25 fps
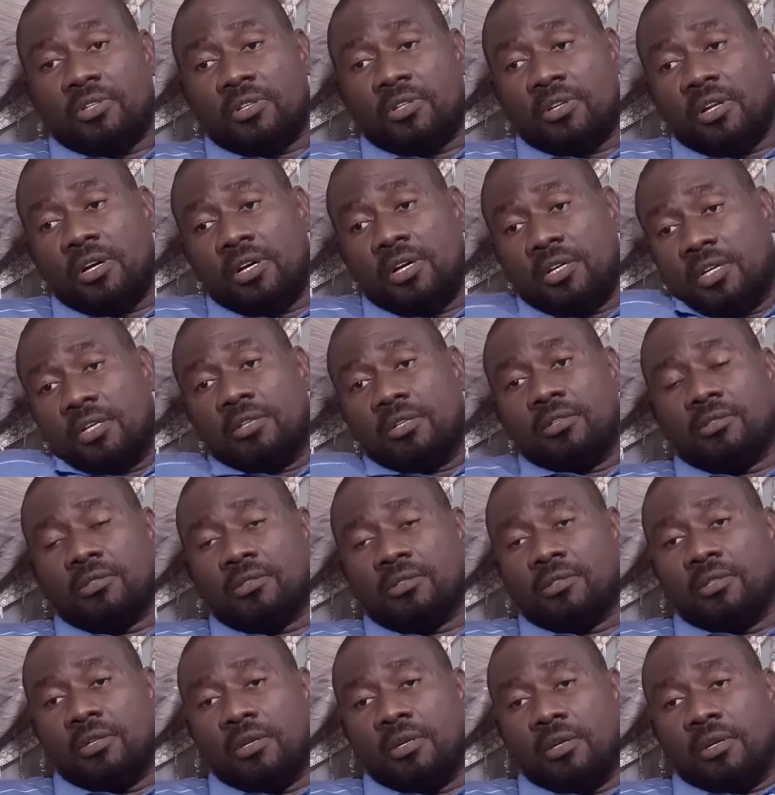You're lucky.
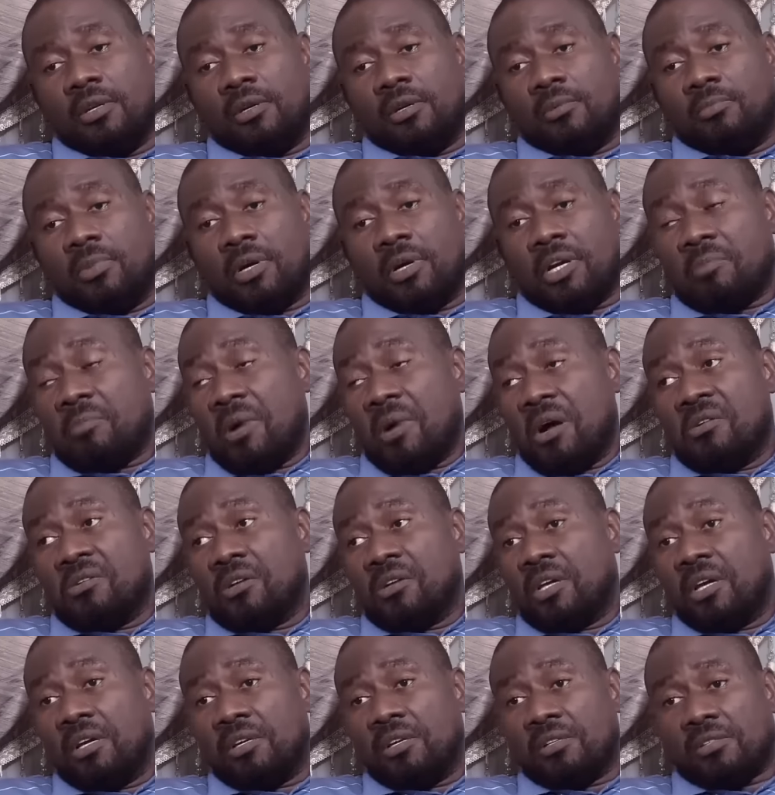But in my
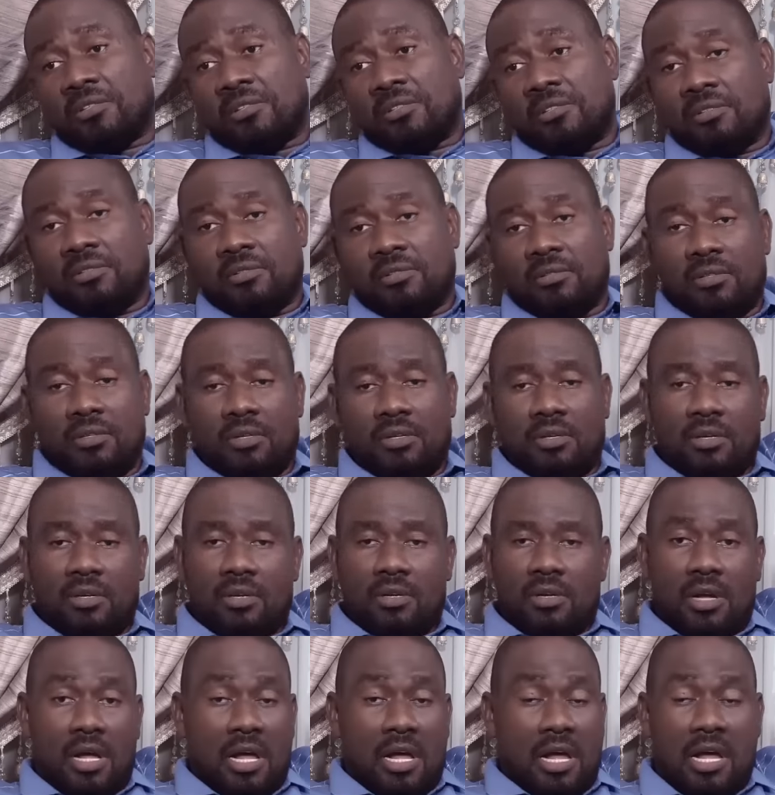own case,
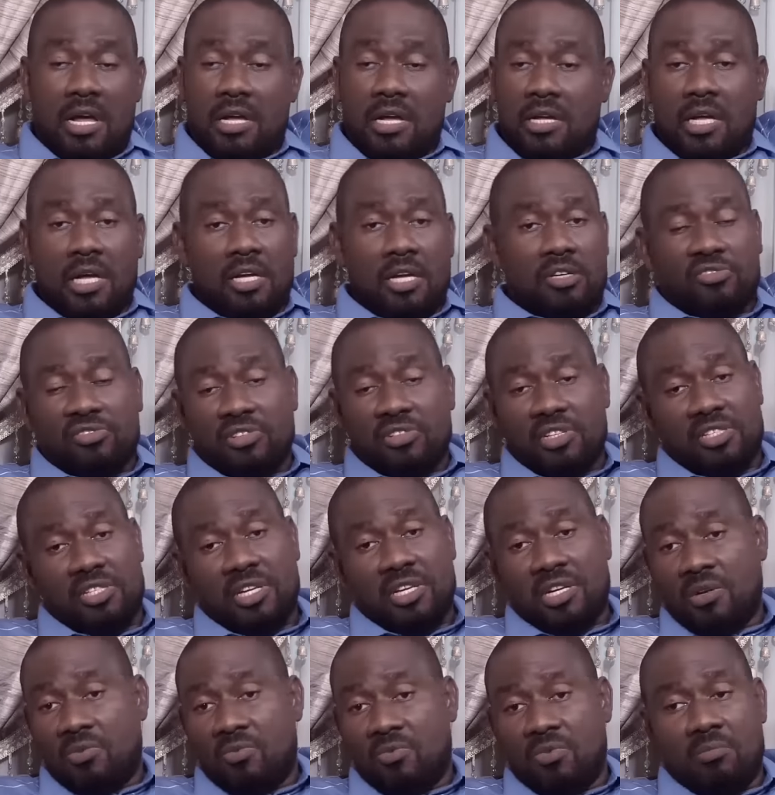I can't
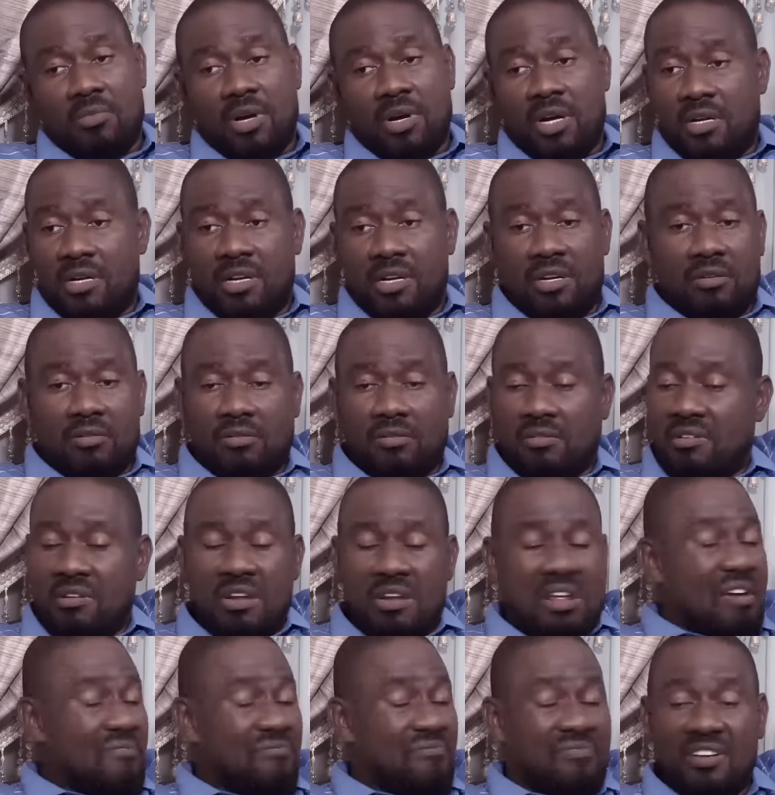trust any woman
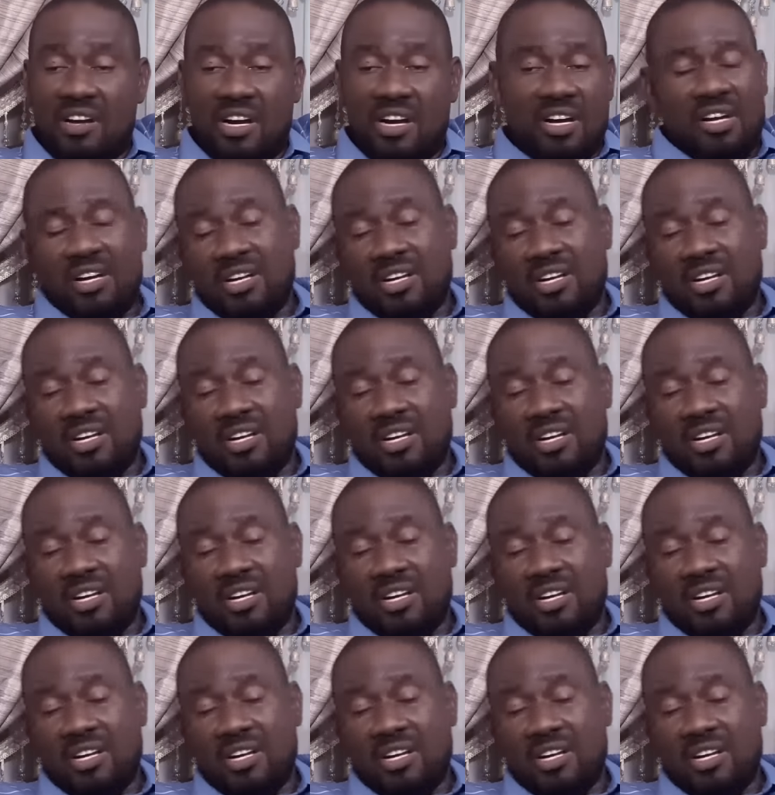ever.